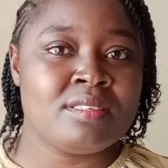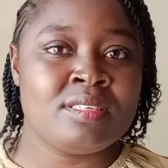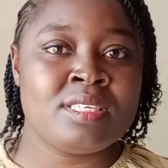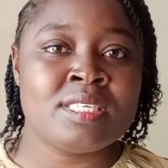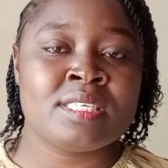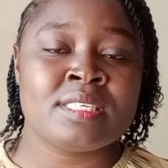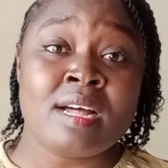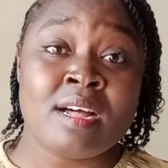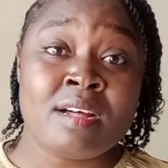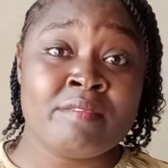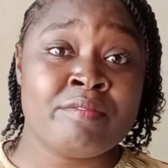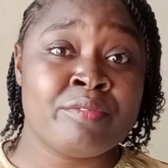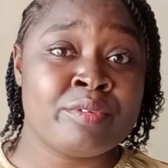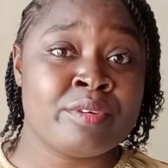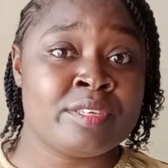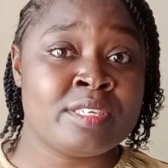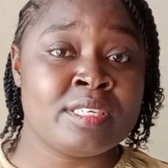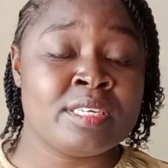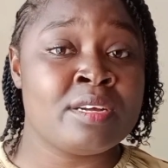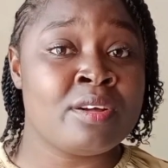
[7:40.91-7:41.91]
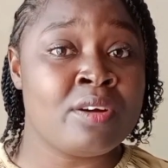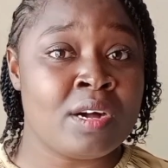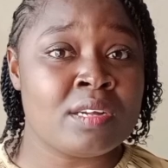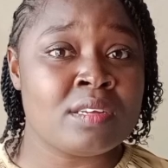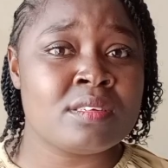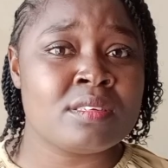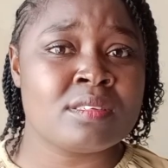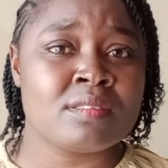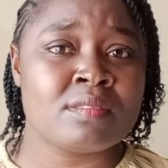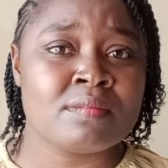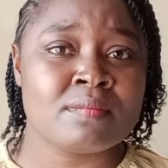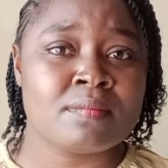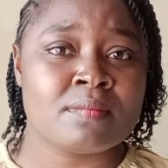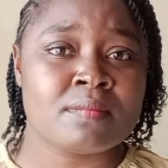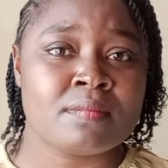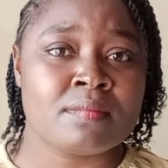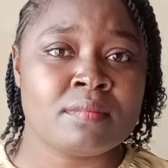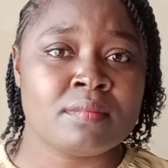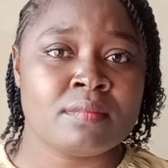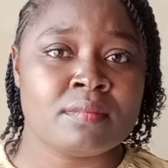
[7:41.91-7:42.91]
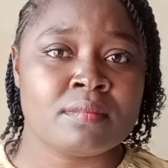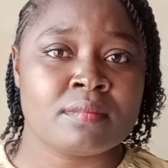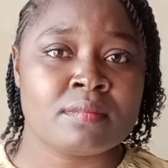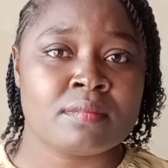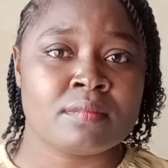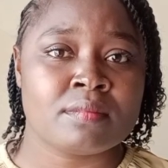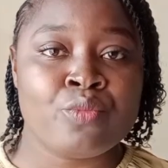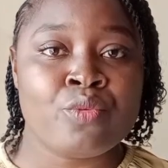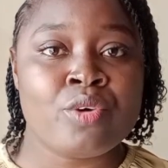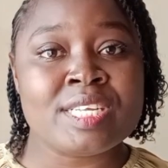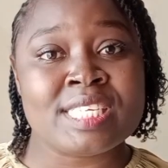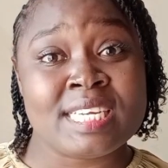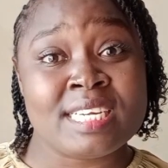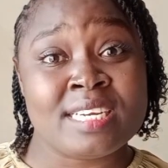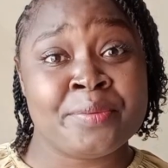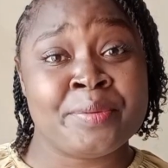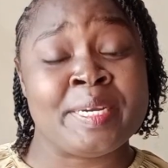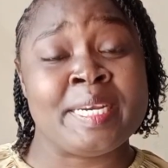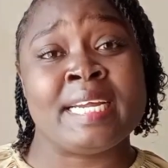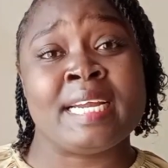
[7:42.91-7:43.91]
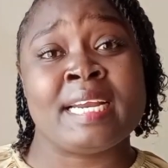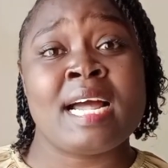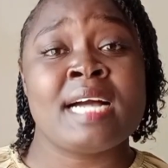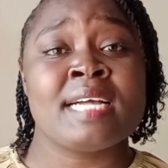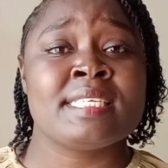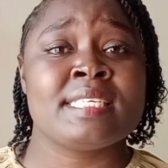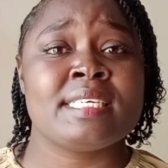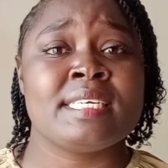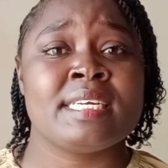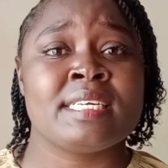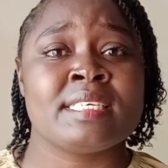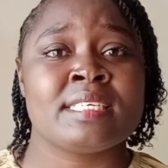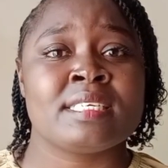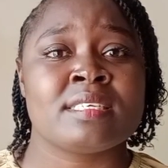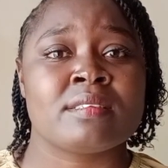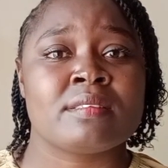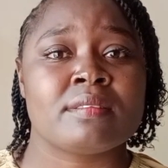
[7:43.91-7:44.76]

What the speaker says: deserve what she got? Was it really an accident?